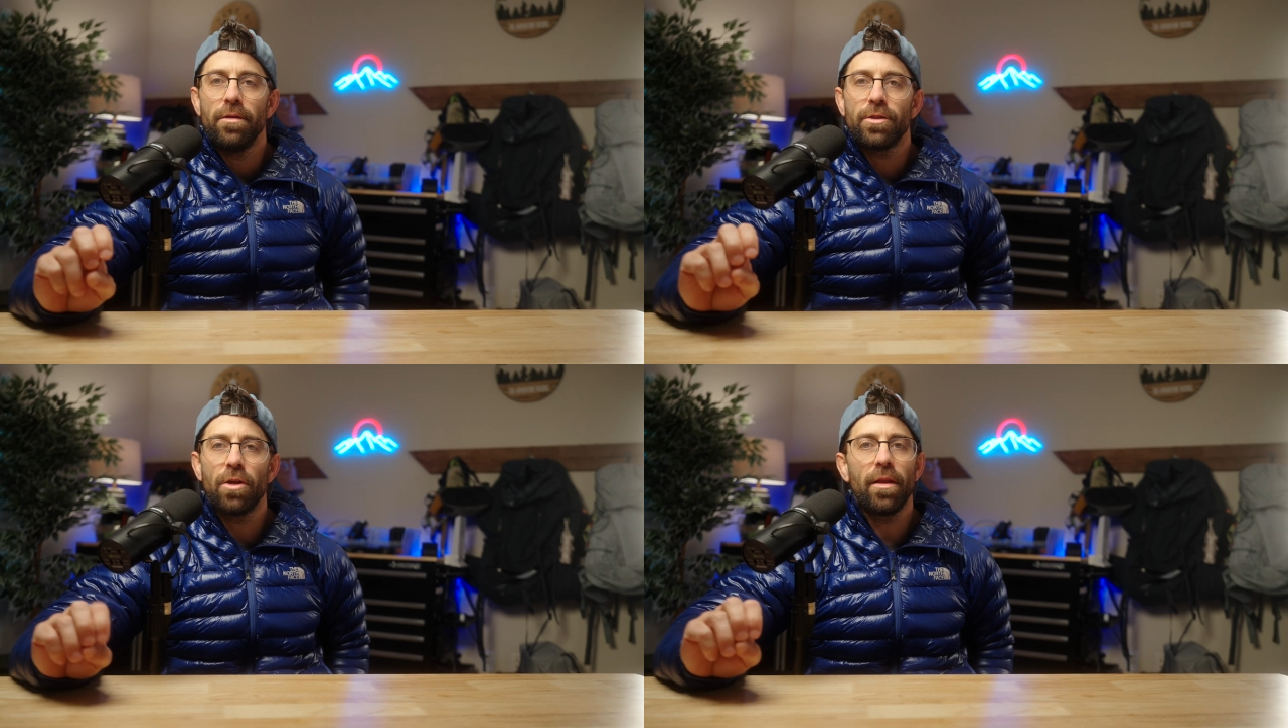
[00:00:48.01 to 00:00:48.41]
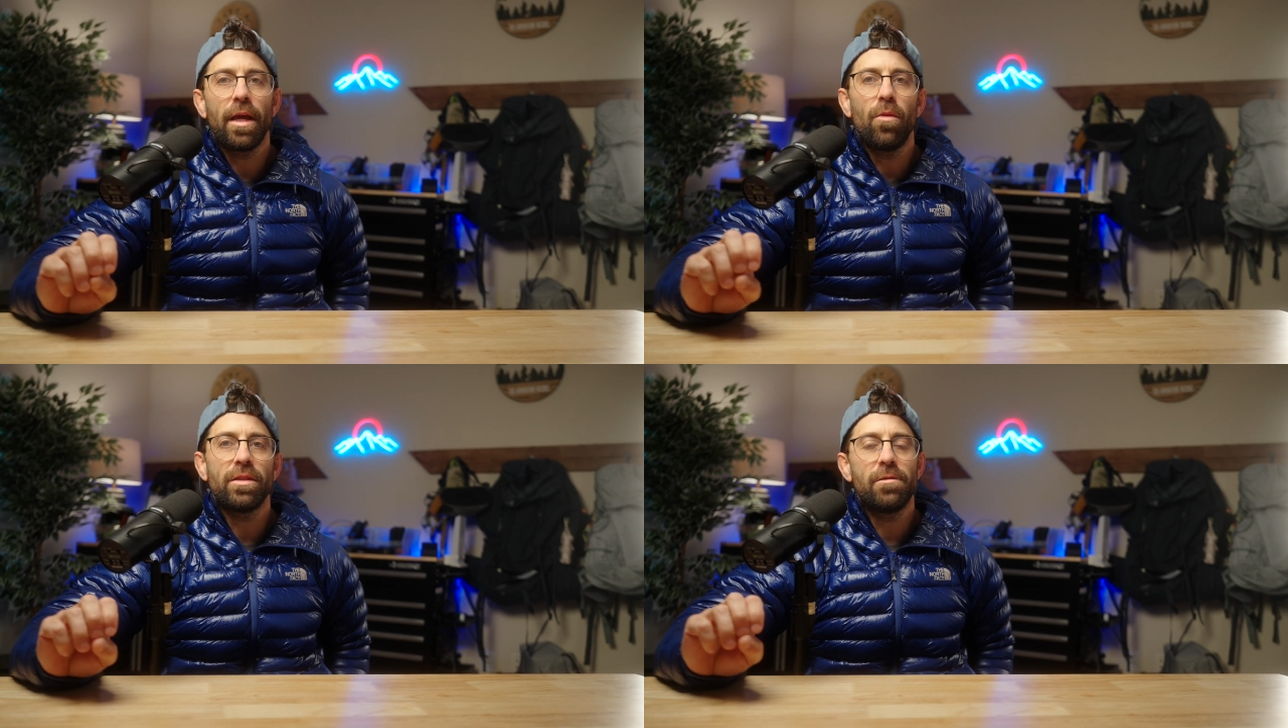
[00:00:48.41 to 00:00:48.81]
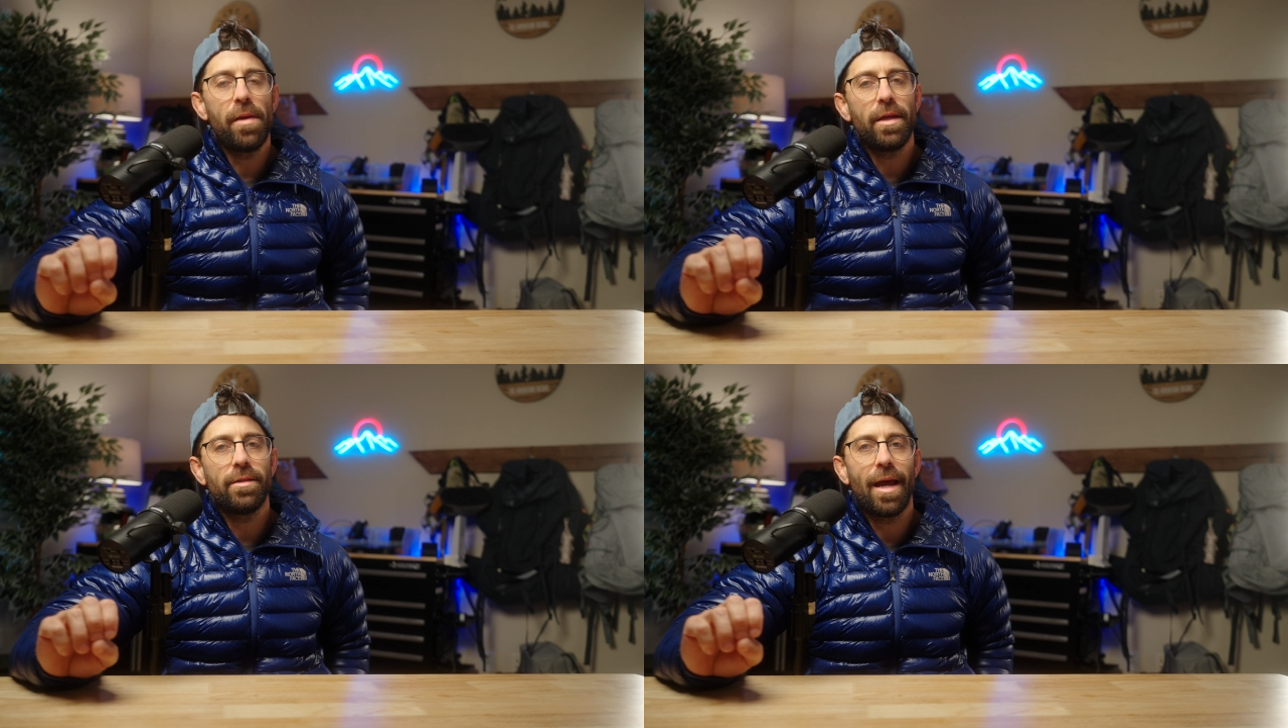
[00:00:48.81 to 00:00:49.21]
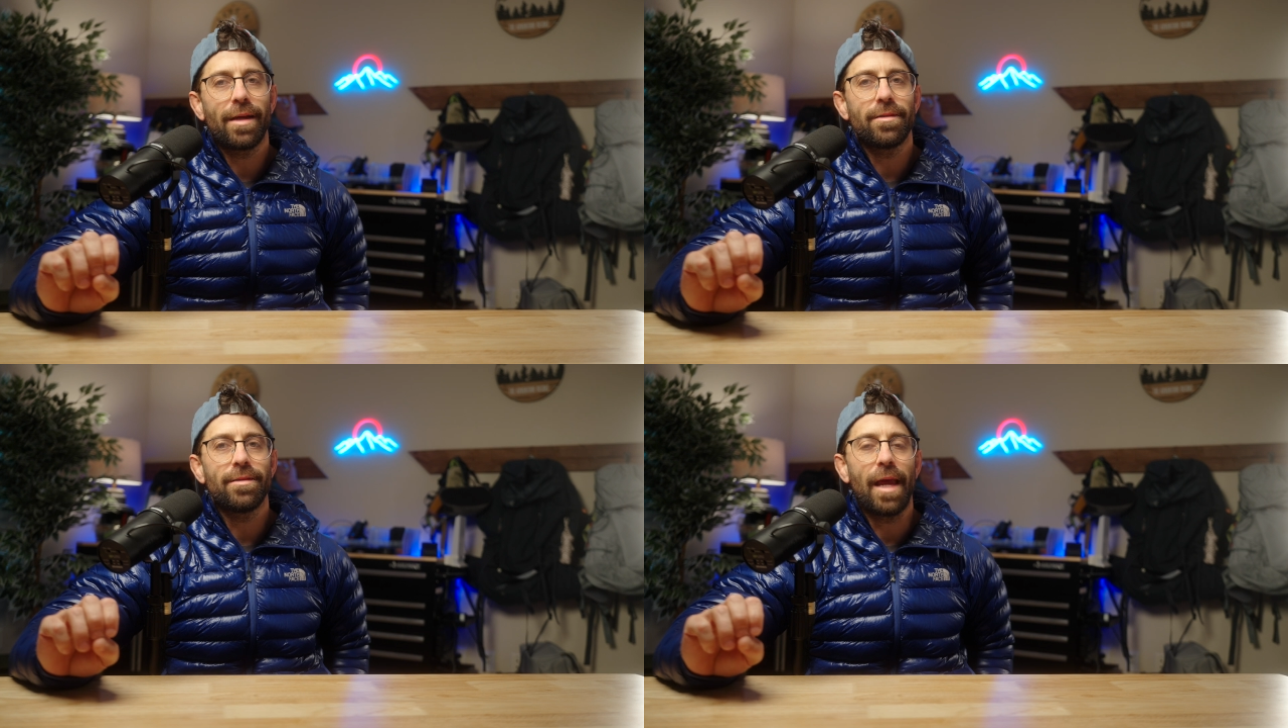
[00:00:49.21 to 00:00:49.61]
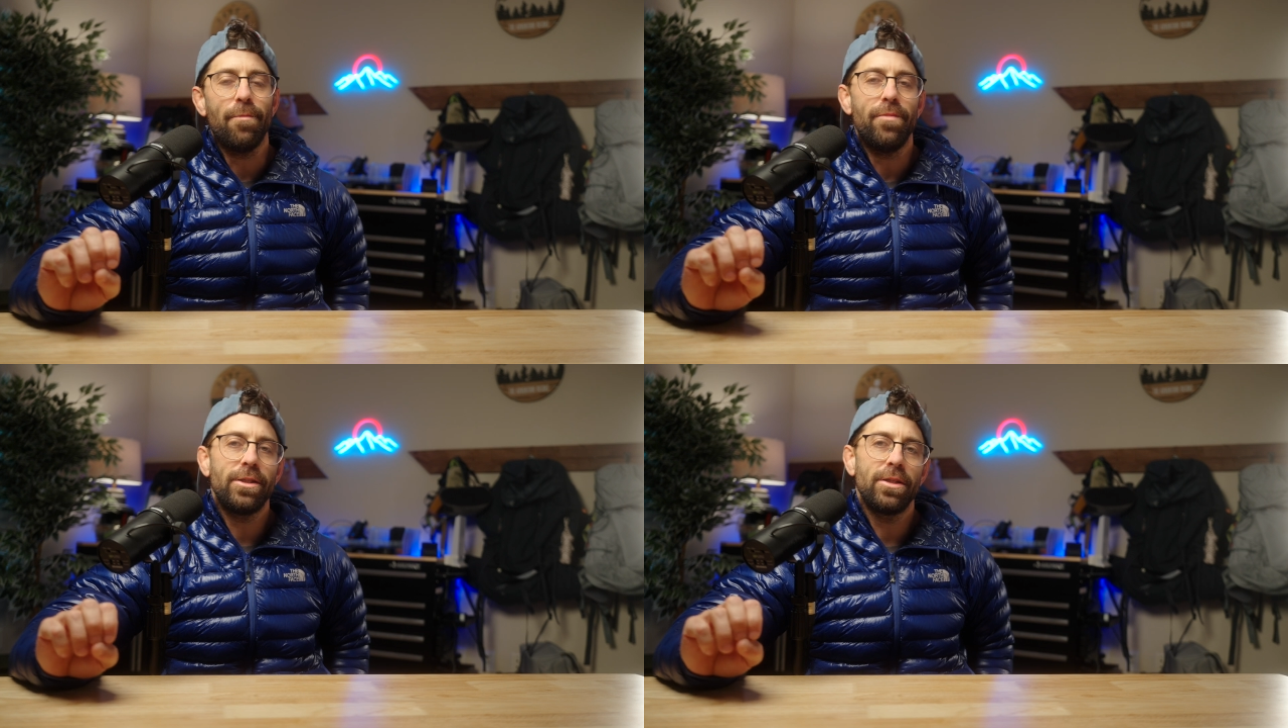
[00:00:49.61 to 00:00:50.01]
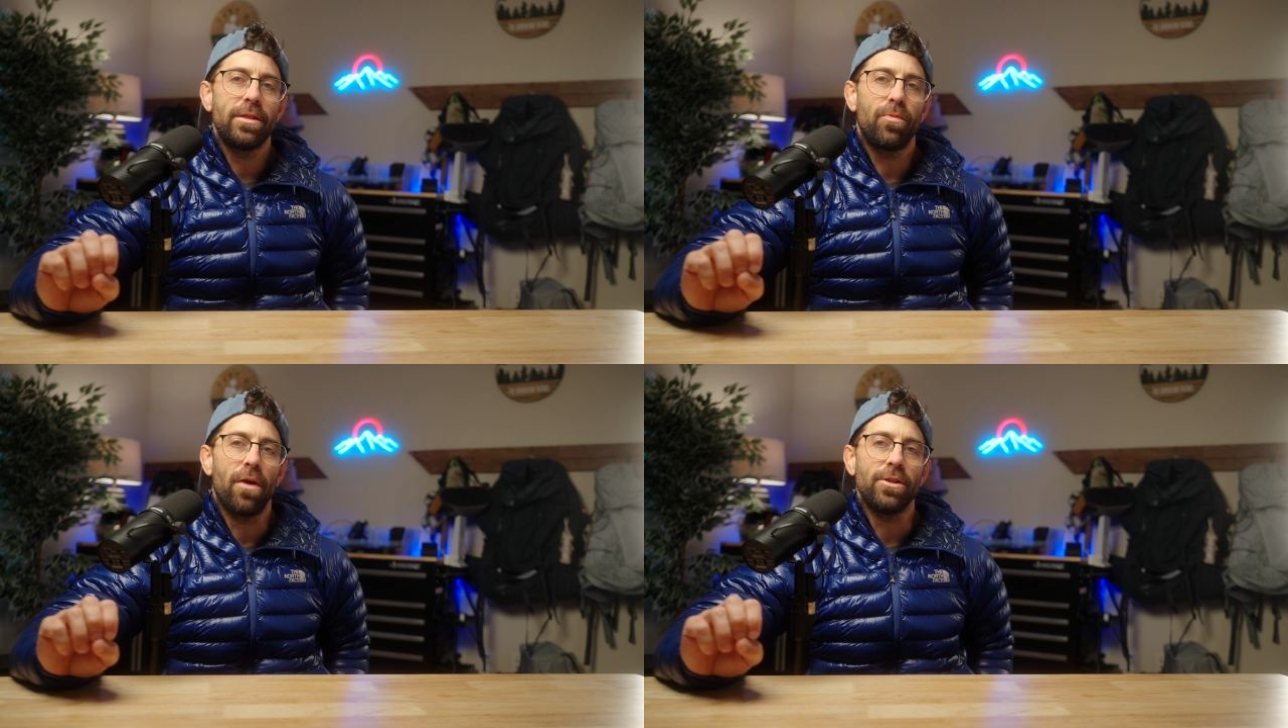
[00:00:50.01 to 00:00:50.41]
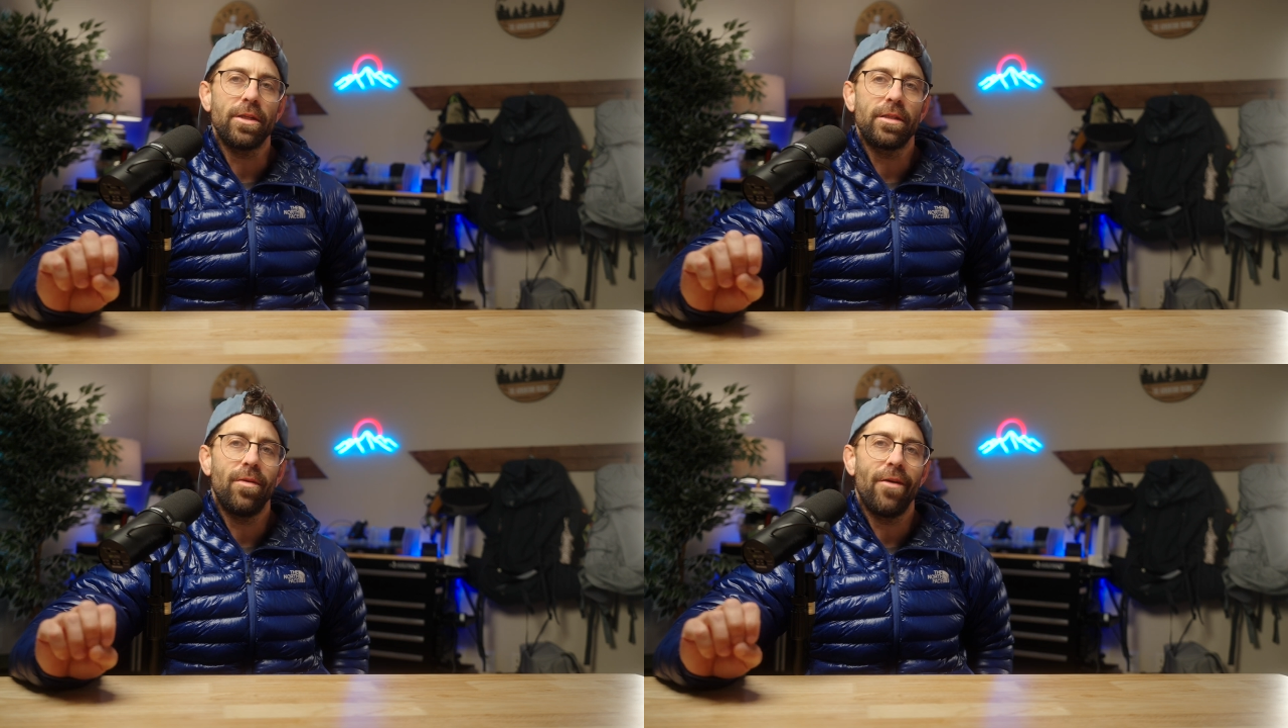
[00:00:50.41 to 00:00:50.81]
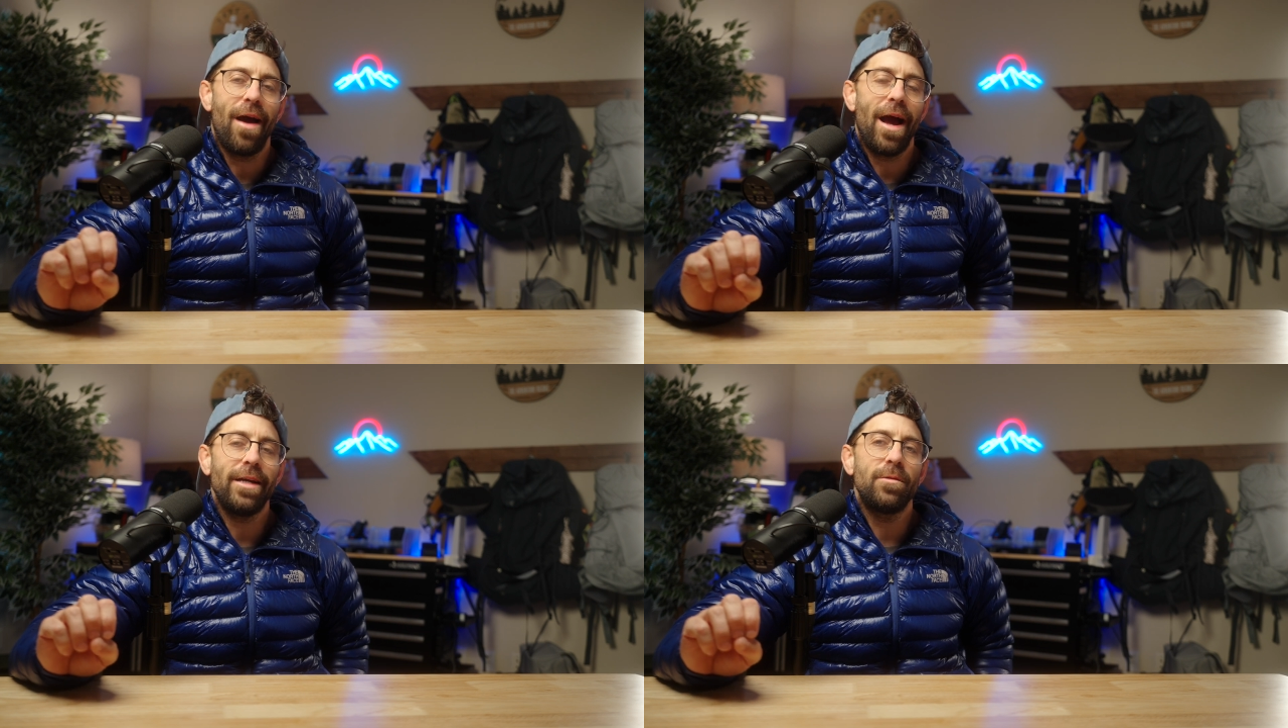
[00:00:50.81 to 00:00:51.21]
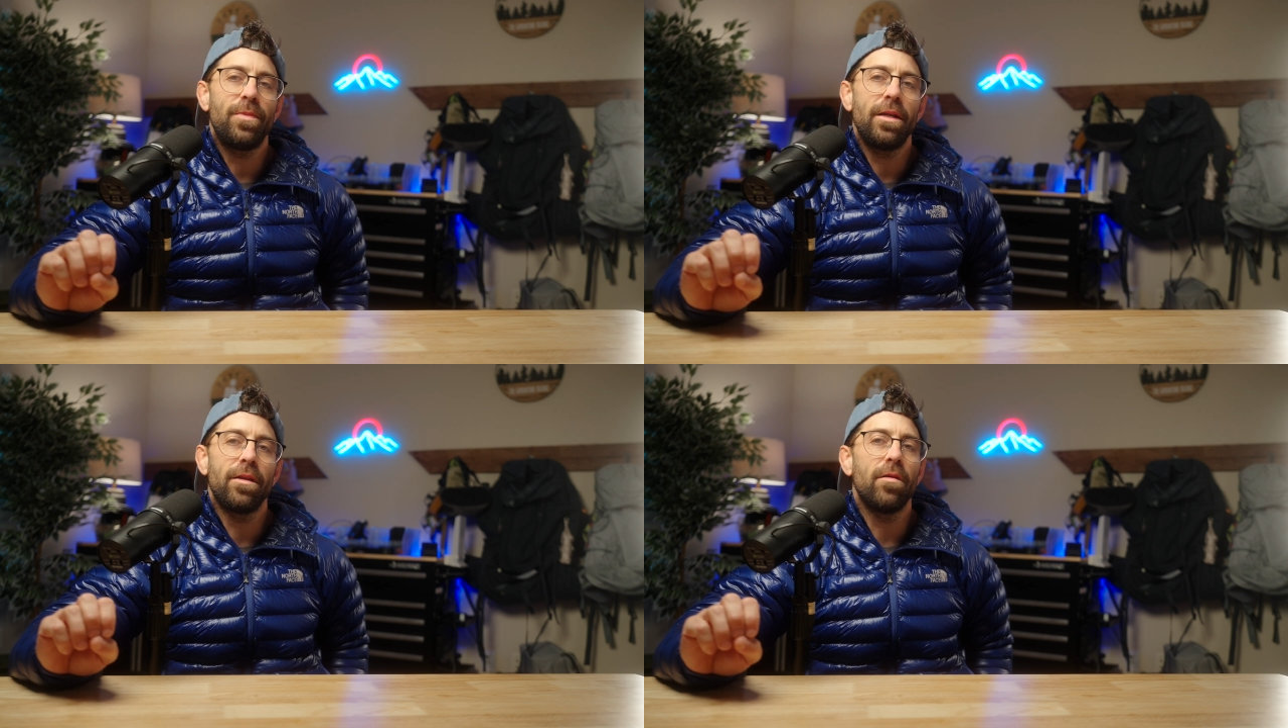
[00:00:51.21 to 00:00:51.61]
Starlink was SpaceX's ambitious project to have high-speed,